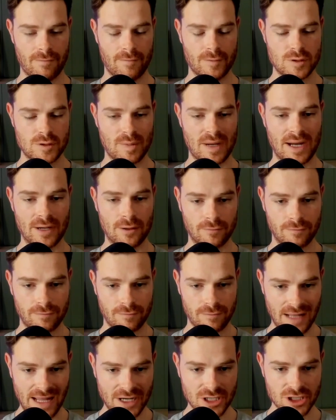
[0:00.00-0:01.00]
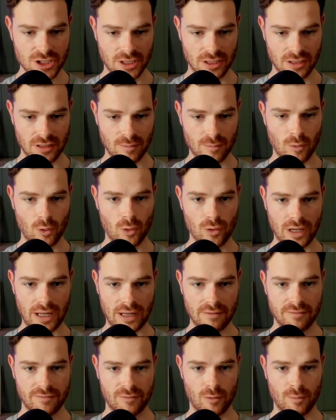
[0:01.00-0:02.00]
spinal flexion in the
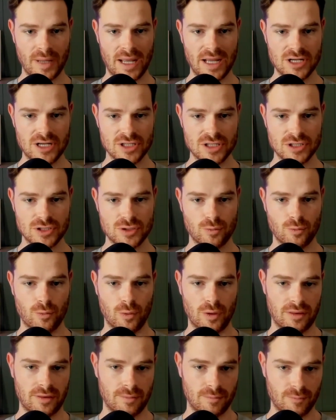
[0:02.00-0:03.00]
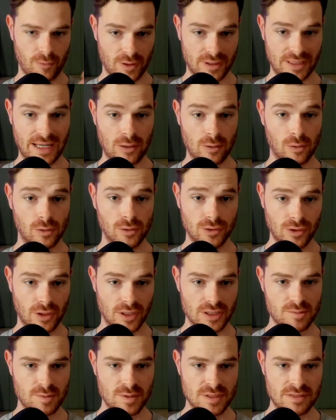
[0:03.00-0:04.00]
morning for patients with what they called
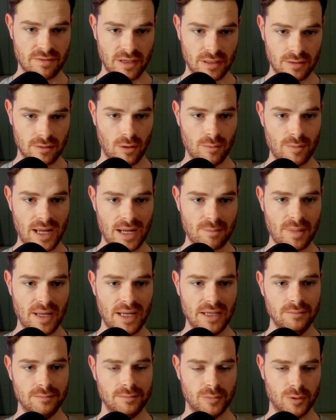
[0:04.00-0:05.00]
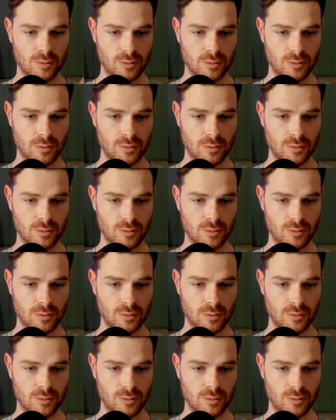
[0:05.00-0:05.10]
non-specific low back pain.